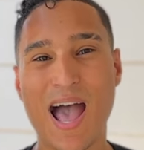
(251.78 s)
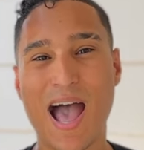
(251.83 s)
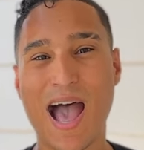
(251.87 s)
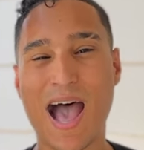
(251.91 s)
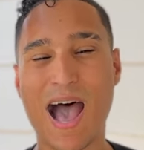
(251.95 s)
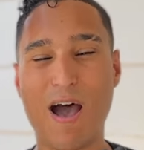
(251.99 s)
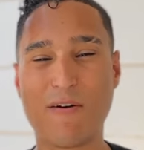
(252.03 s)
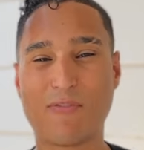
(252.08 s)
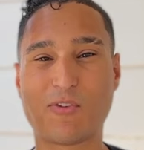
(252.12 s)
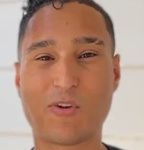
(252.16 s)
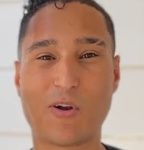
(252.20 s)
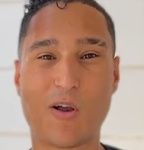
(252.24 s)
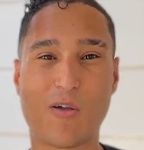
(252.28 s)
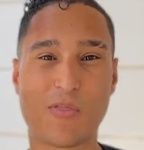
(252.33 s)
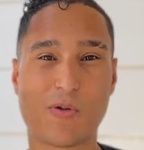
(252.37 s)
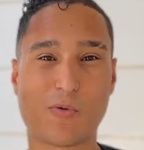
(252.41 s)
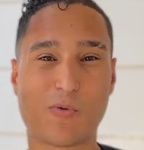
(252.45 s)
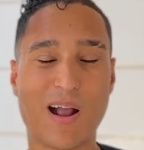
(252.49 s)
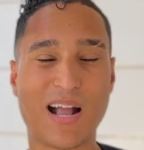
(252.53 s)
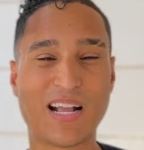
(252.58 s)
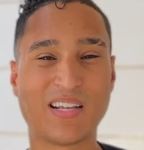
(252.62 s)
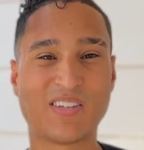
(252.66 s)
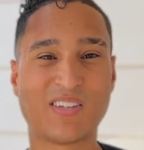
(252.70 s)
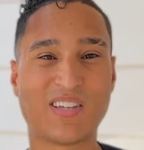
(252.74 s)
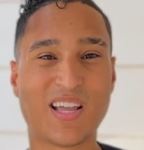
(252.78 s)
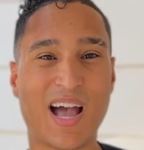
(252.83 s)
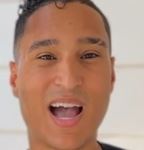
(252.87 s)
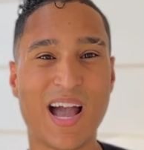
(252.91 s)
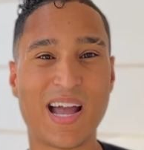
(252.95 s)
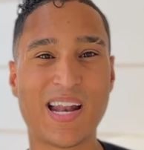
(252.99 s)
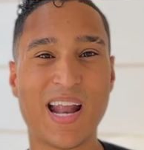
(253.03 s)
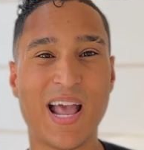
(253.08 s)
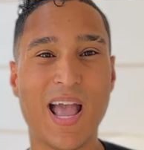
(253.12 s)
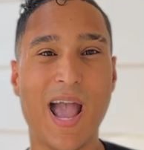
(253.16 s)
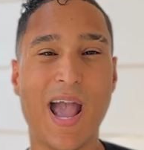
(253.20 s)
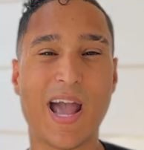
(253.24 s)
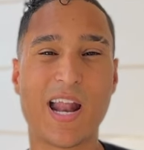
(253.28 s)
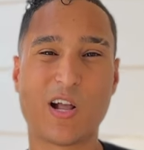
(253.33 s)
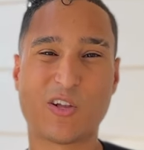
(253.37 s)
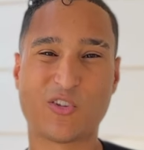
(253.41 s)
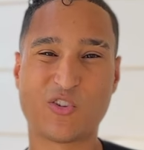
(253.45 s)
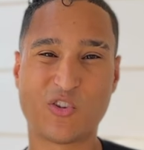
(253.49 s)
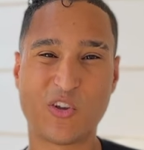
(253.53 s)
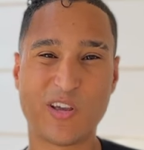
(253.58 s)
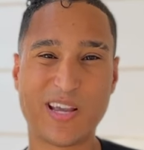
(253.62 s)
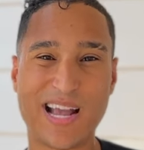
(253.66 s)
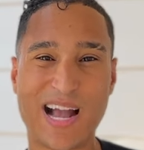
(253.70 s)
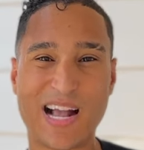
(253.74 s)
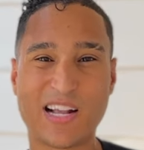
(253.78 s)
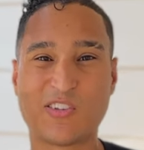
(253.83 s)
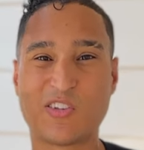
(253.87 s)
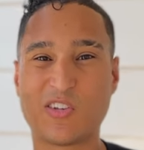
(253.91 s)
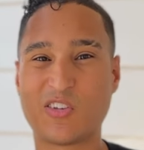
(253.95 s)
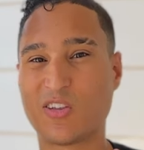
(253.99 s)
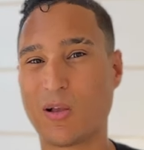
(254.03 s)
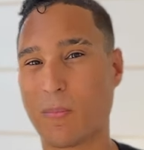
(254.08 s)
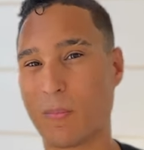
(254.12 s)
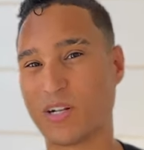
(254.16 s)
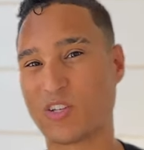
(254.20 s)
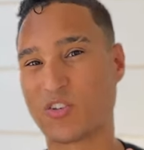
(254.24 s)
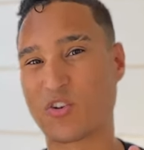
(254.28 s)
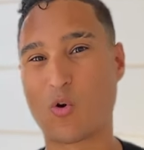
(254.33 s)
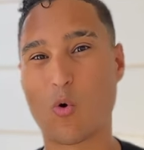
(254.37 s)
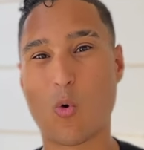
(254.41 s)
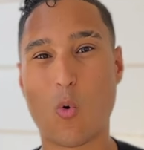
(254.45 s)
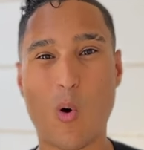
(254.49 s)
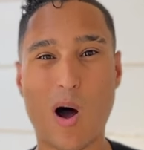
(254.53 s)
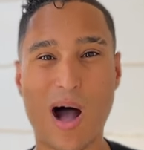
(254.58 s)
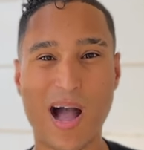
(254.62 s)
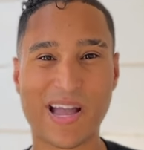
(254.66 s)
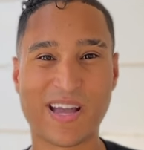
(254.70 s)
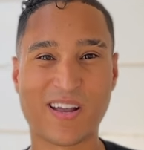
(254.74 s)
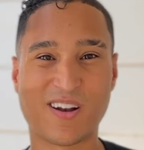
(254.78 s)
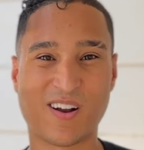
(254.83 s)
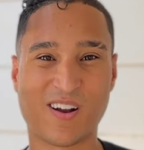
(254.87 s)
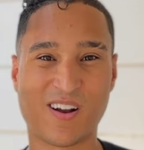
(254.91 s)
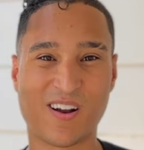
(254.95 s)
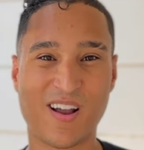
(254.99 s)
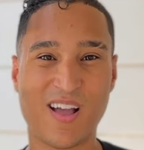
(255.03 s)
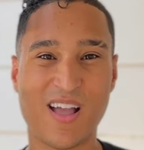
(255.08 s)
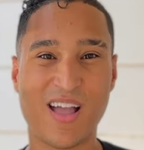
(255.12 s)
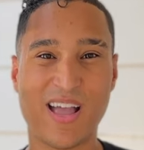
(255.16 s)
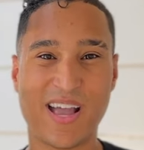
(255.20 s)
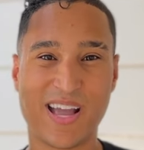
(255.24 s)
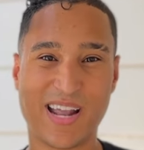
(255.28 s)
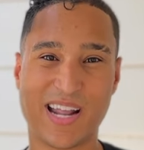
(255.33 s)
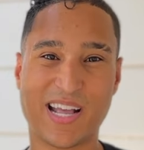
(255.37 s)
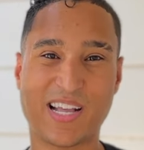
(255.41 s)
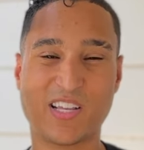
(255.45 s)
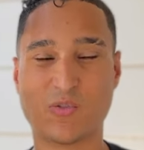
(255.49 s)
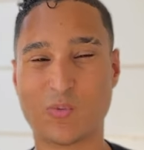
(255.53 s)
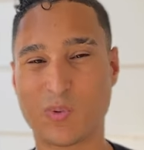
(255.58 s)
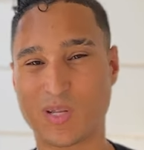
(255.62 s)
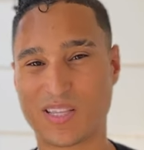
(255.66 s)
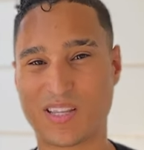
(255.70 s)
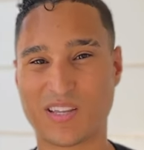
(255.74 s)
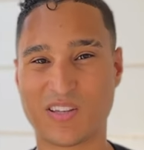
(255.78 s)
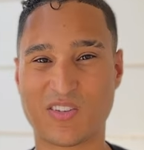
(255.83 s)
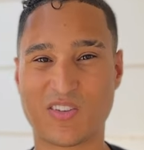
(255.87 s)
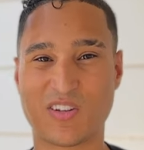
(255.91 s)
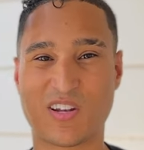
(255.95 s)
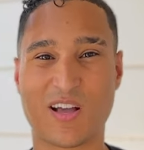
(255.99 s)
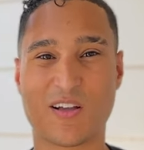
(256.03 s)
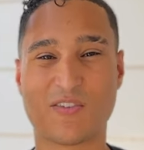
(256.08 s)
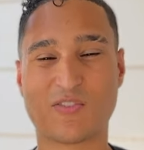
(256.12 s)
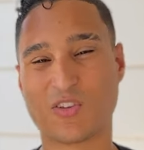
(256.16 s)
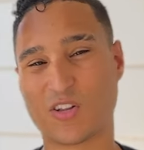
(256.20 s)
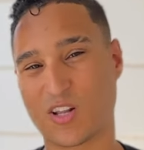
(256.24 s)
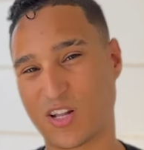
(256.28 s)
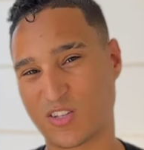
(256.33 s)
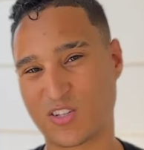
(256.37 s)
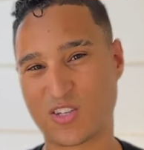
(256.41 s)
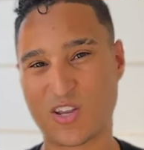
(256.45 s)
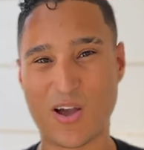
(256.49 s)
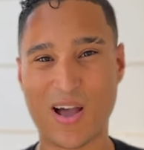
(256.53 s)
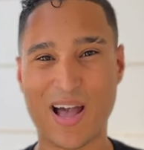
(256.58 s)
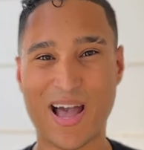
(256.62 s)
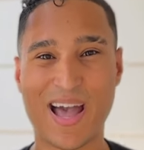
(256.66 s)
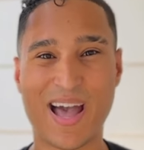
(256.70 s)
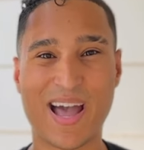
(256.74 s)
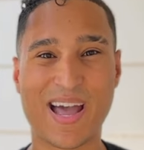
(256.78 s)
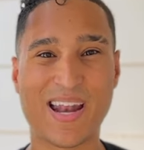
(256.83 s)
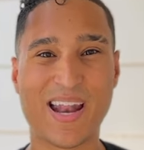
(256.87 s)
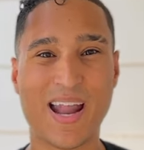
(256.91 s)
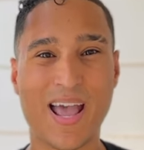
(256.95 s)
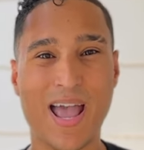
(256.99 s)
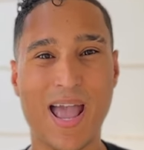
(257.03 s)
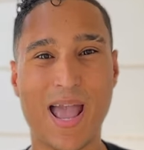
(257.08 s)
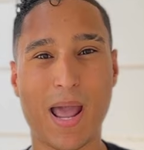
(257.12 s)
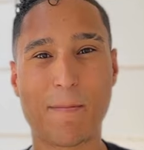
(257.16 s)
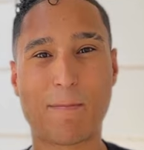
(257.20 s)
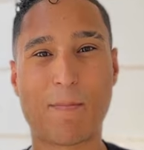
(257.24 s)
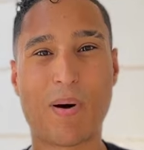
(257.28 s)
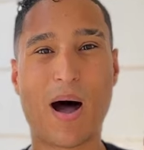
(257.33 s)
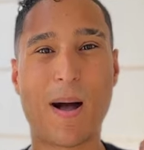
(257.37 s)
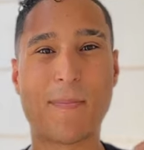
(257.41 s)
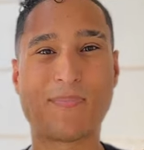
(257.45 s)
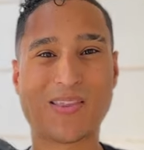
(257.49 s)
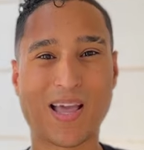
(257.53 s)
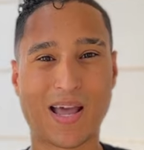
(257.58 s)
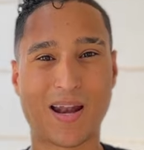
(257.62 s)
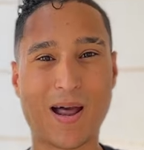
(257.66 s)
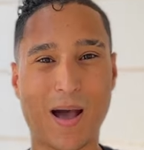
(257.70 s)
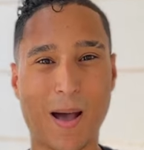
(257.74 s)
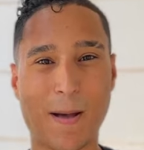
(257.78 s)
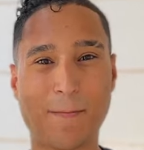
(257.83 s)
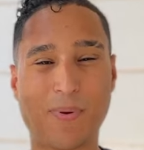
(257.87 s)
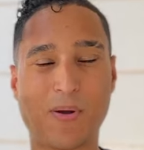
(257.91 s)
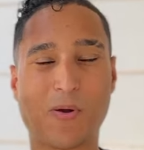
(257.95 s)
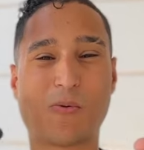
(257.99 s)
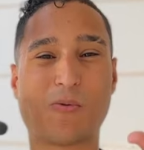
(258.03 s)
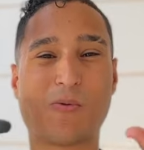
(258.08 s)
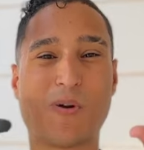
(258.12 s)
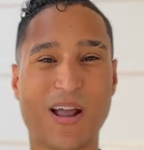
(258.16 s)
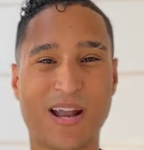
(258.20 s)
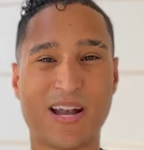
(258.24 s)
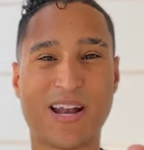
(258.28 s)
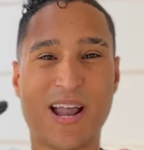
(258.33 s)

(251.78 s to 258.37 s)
after on the right side. And I'll show you guys just how much quieter it is with this stuff. So let's go ahead and pop that up right